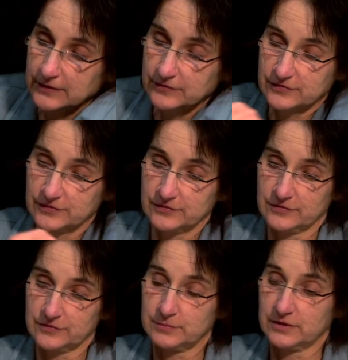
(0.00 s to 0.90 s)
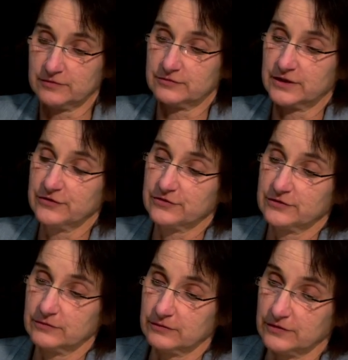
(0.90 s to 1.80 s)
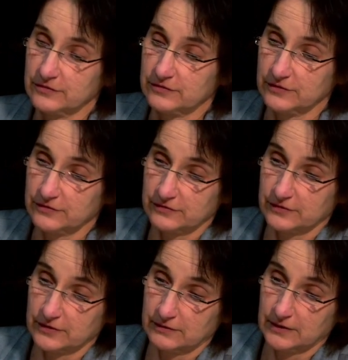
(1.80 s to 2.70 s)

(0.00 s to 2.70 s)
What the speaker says: It's this perforation, or this